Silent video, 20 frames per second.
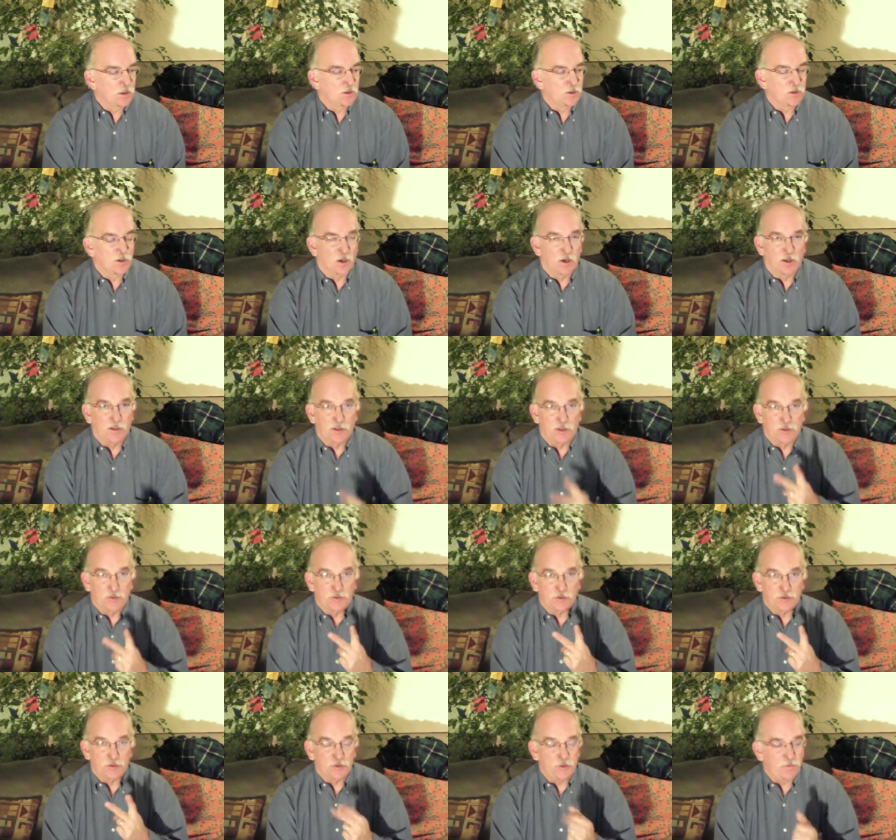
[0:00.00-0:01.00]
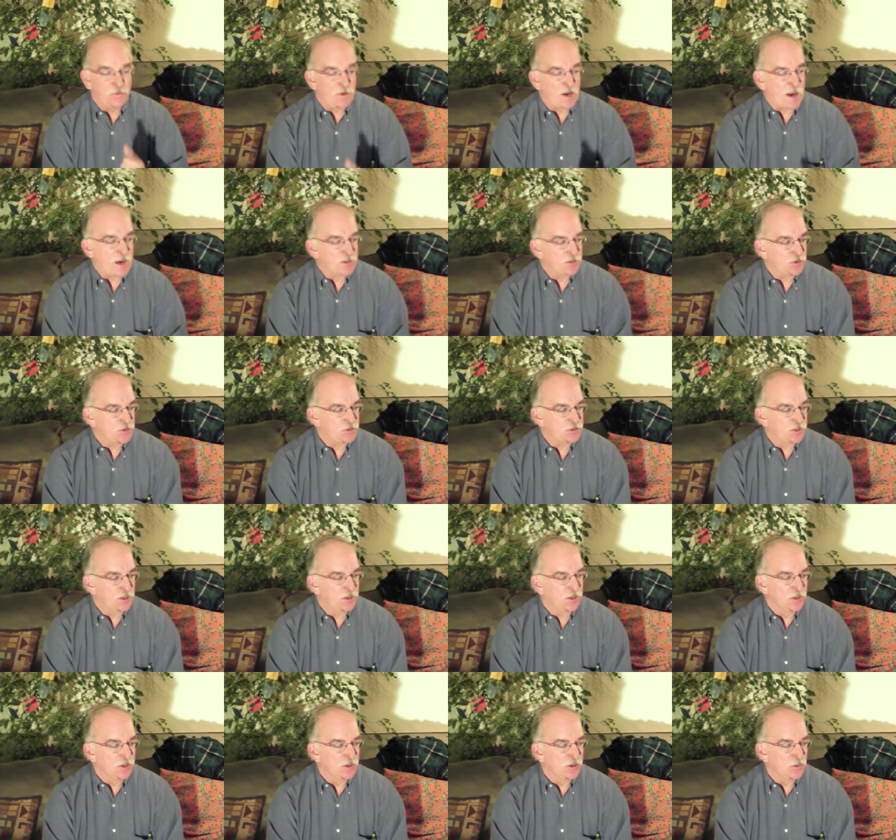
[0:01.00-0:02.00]
And there are 2 factors.
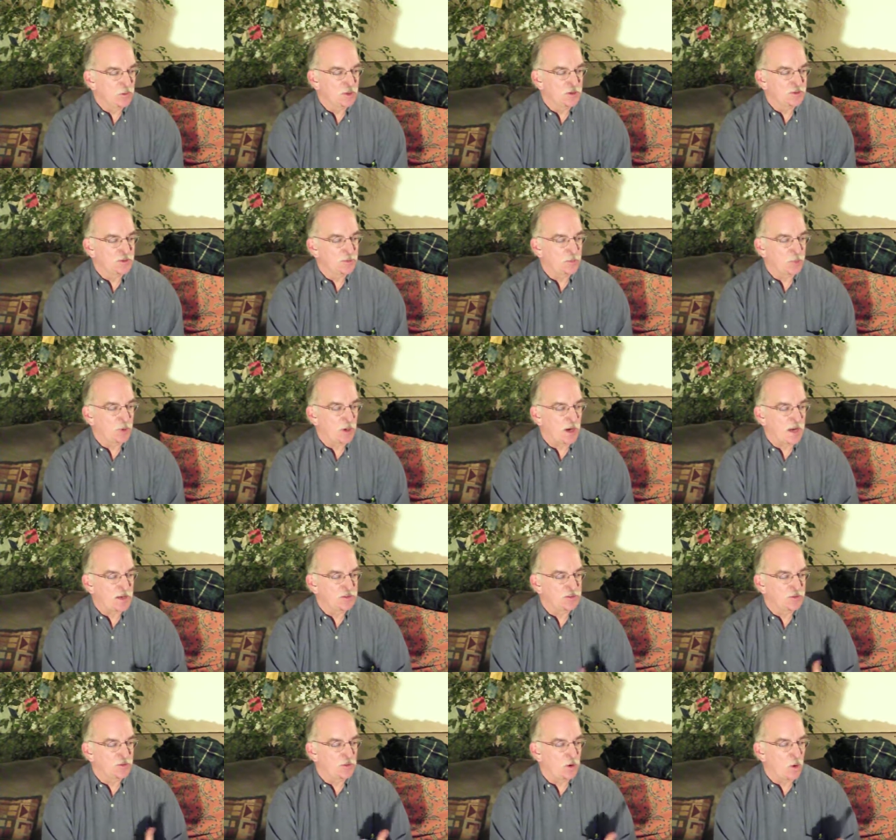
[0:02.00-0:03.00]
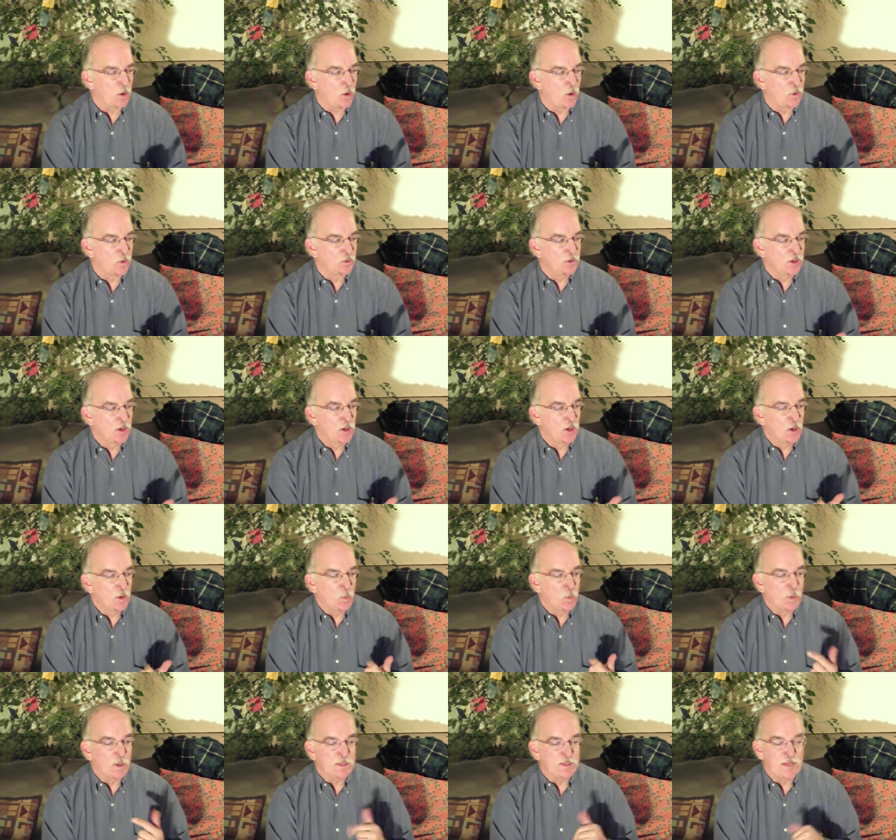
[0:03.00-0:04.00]
Was the price of gold
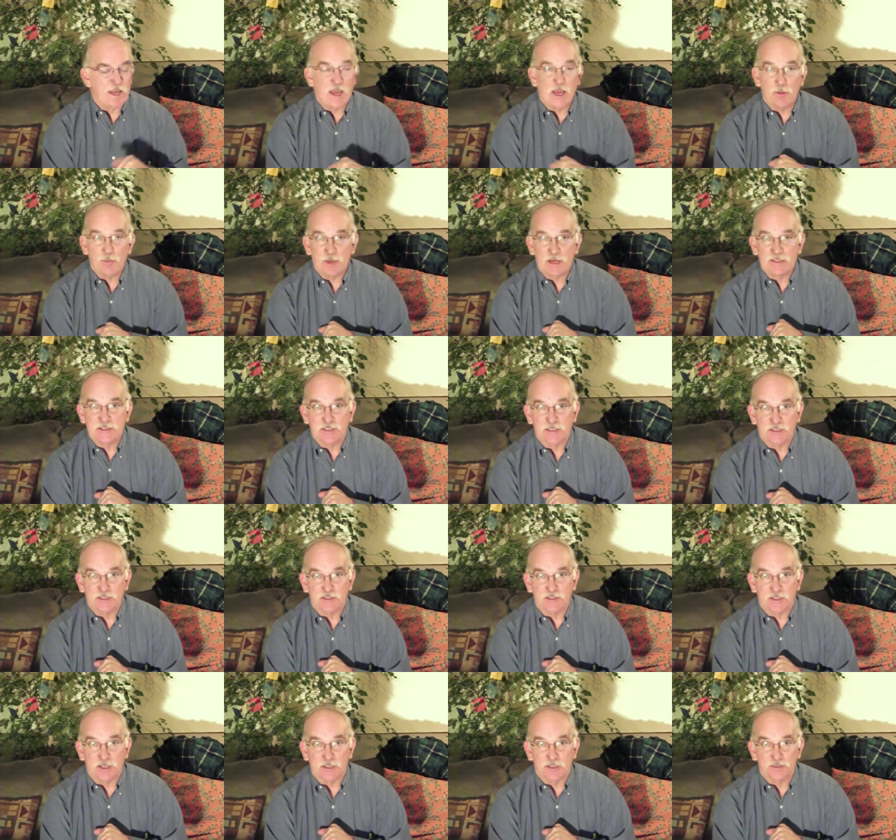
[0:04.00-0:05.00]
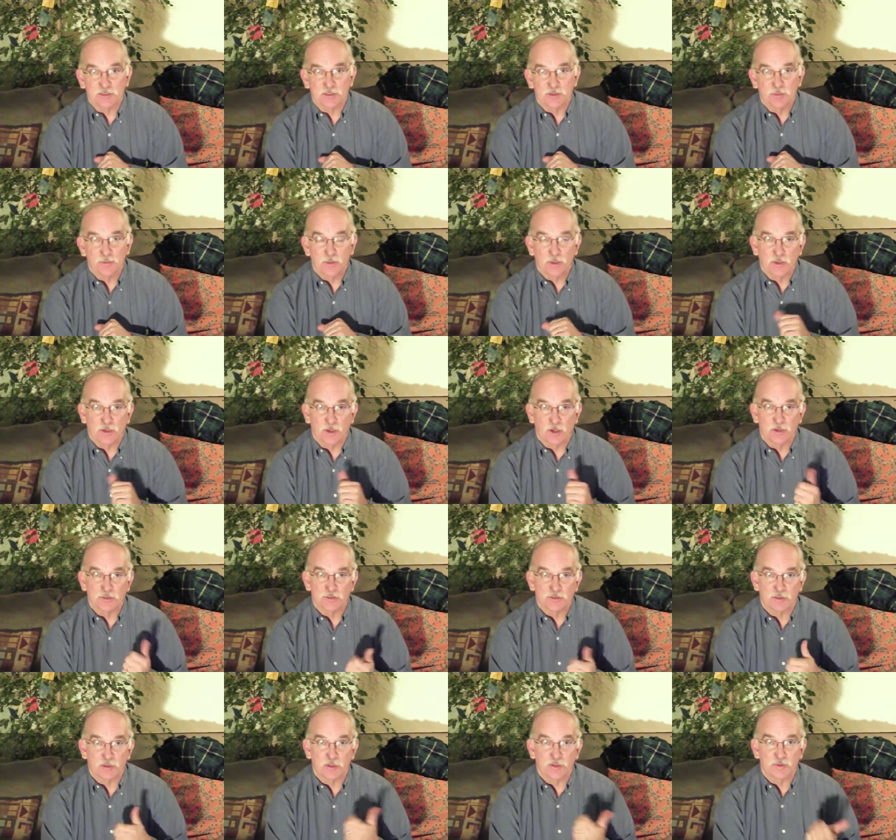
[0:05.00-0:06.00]
went down by 10 cents because
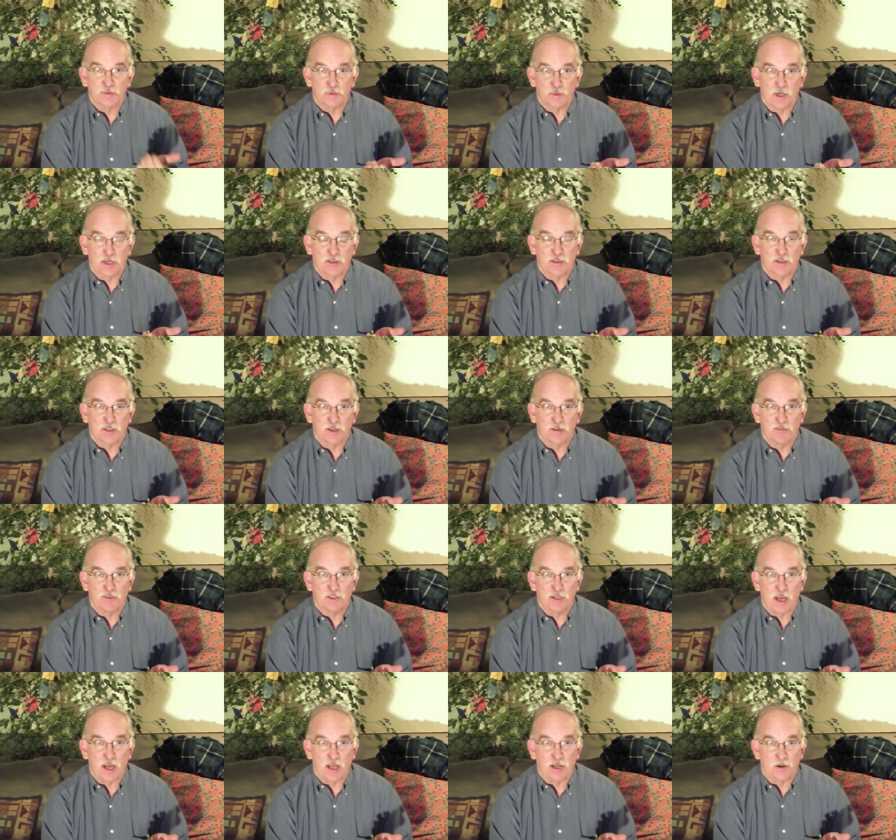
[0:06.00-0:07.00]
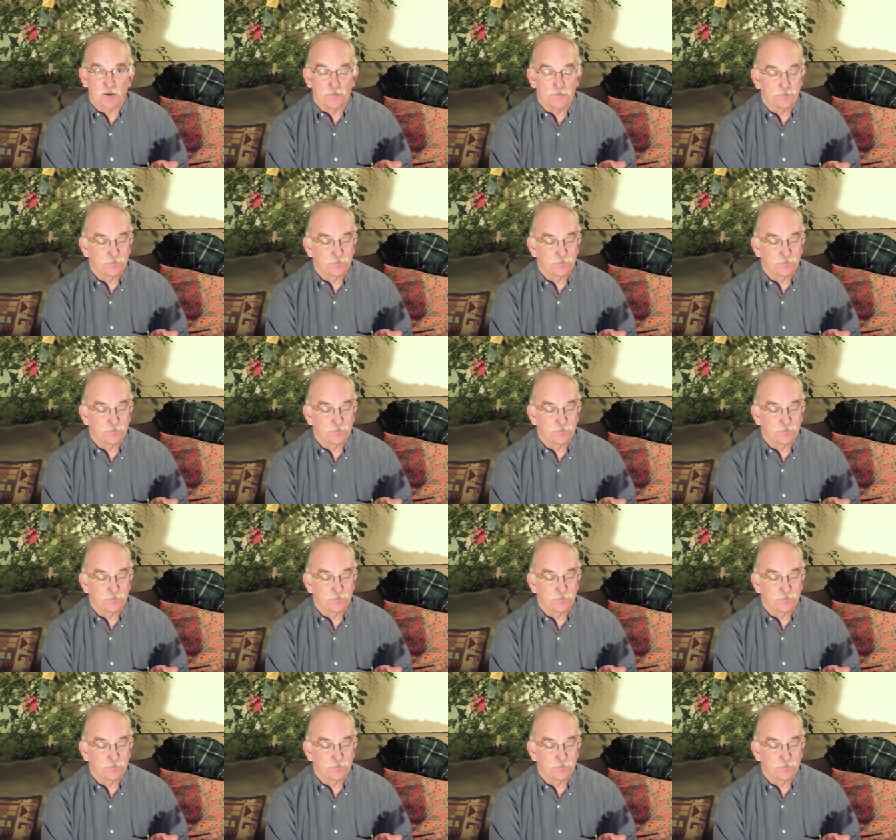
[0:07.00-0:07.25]
of the strengthening of the dollar.